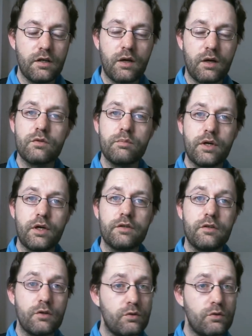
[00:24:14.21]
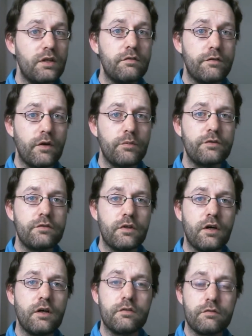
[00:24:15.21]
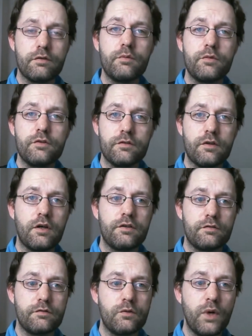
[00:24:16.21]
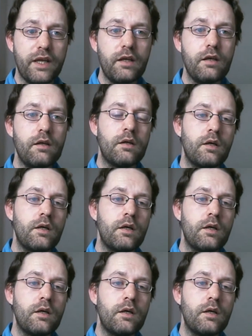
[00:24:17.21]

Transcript: Counterparty already from the start of the wiki.